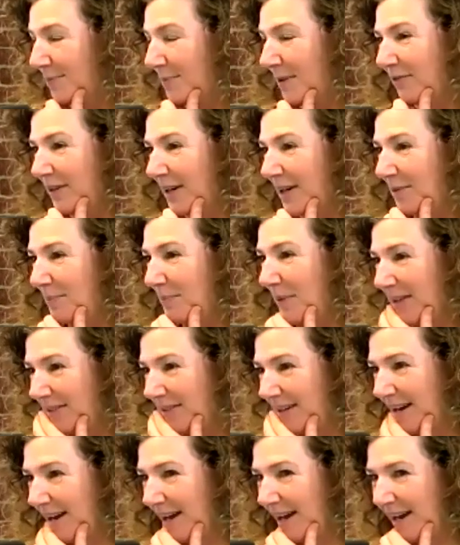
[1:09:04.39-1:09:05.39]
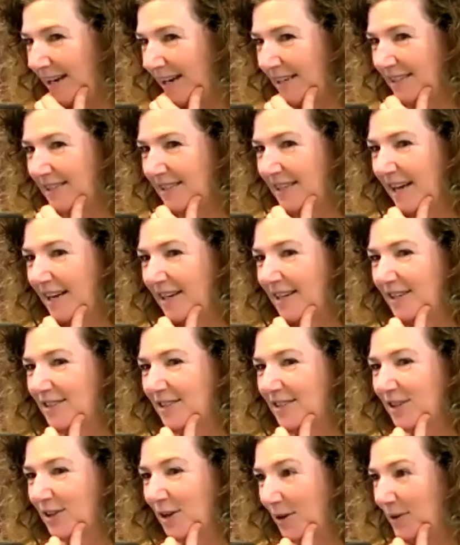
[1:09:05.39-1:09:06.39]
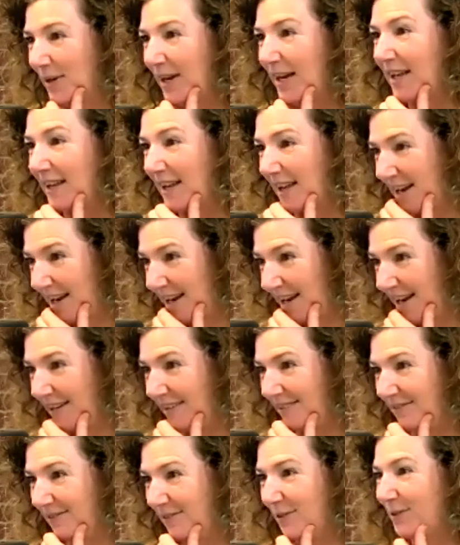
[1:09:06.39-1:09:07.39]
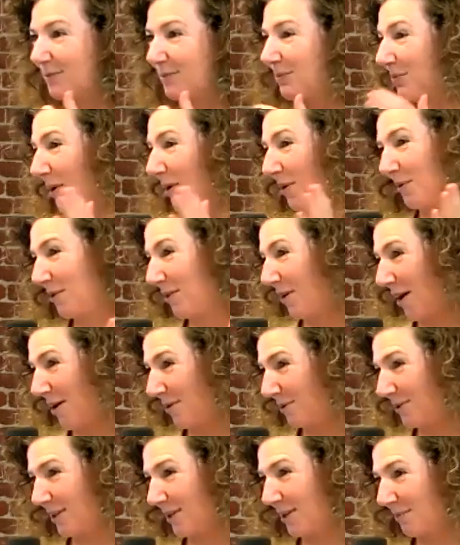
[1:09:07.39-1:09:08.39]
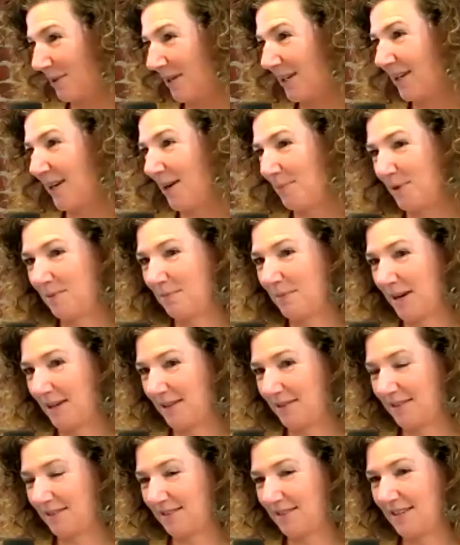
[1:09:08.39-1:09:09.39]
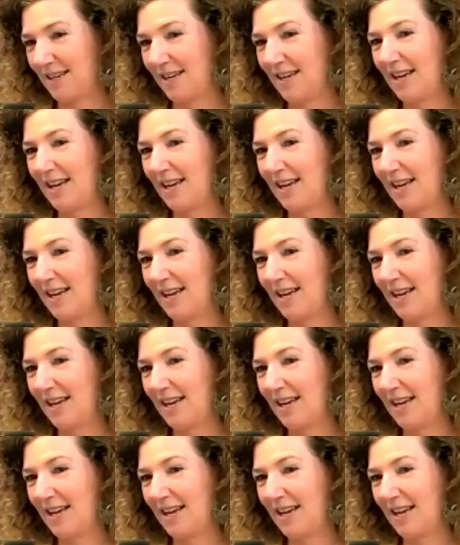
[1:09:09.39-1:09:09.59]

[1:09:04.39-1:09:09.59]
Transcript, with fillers: my friend Beth and I decided to go to LA for what we thought was going to be a couple of months.